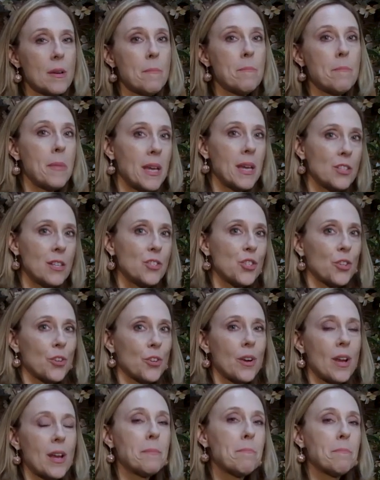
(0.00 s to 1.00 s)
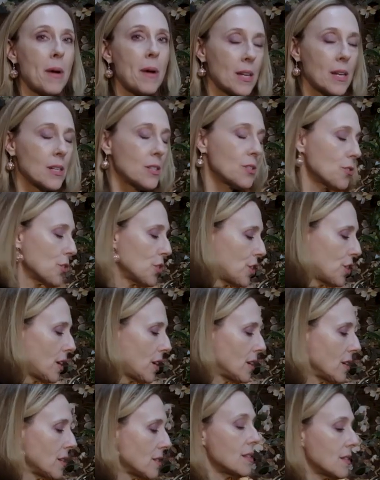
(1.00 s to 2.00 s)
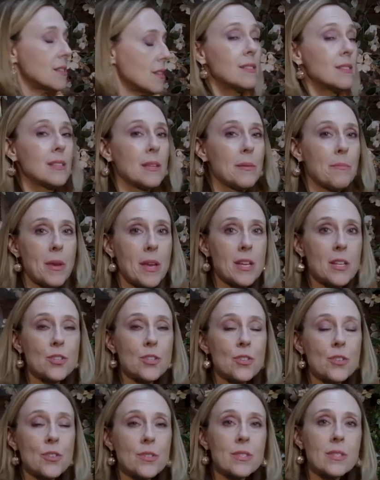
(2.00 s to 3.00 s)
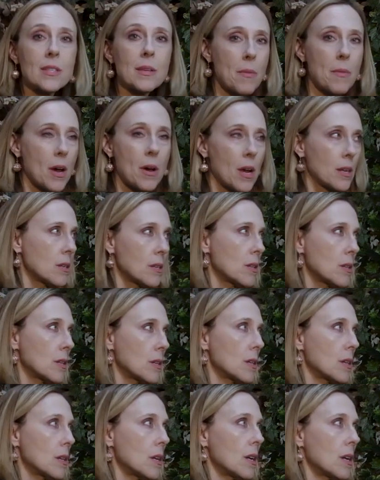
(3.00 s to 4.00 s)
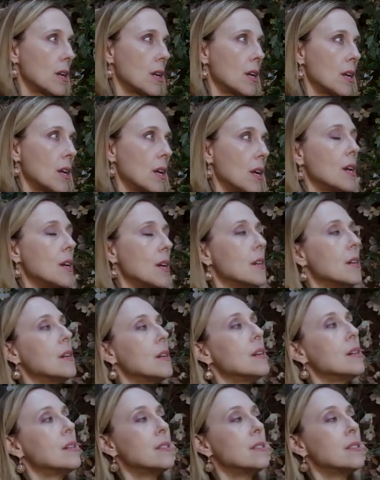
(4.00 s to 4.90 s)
major and minor shades, C major, C minor,